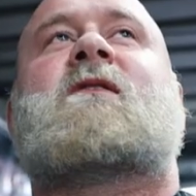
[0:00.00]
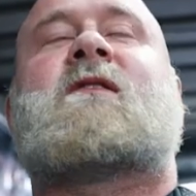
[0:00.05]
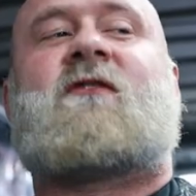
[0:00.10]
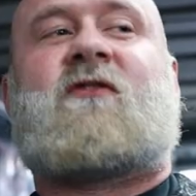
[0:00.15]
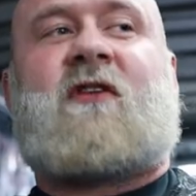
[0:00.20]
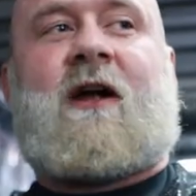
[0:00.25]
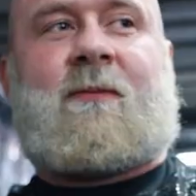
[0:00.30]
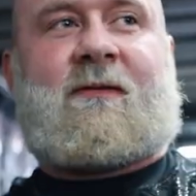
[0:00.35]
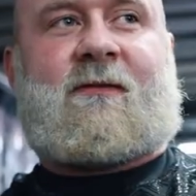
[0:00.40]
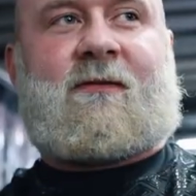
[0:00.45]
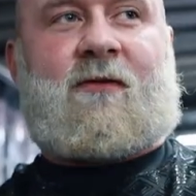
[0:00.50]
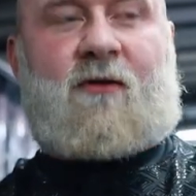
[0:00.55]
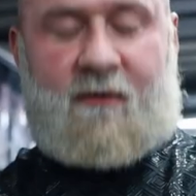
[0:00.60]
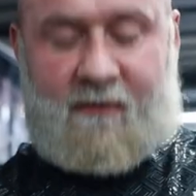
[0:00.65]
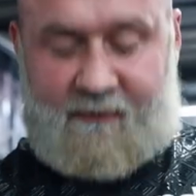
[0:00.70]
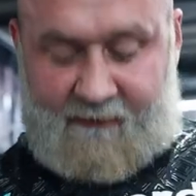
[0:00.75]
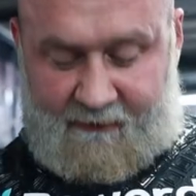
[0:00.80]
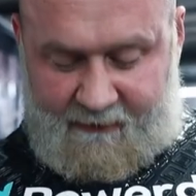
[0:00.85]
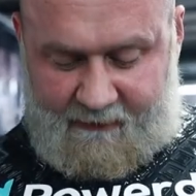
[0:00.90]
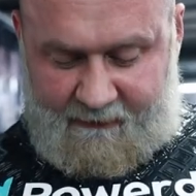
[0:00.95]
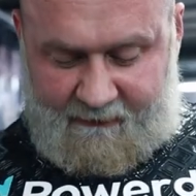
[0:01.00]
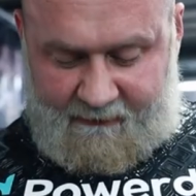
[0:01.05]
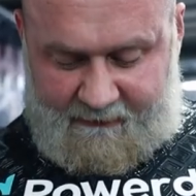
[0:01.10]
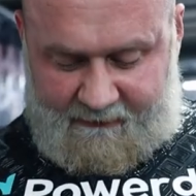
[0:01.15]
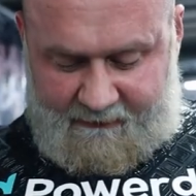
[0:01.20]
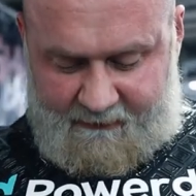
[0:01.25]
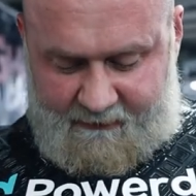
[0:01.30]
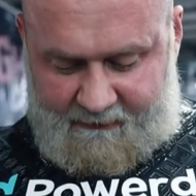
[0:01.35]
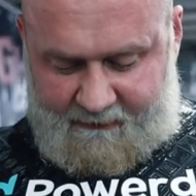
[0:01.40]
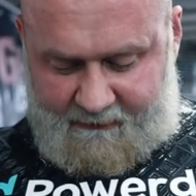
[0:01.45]
to
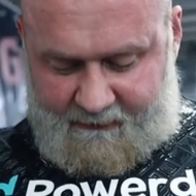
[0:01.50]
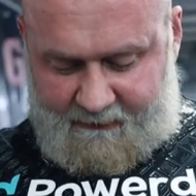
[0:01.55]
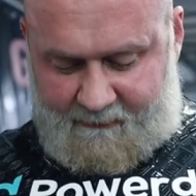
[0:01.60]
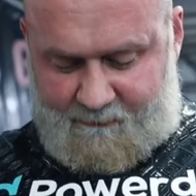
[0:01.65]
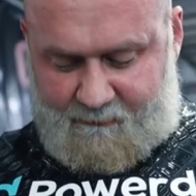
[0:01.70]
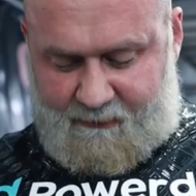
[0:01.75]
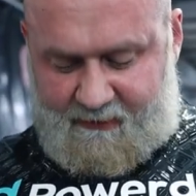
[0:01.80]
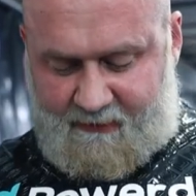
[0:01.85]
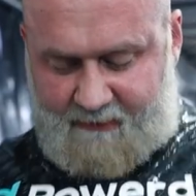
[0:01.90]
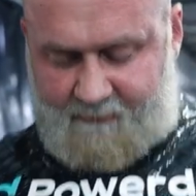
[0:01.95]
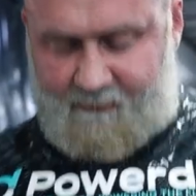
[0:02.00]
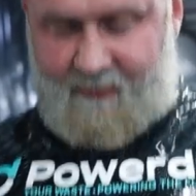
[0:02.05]
trapezoids into the Billy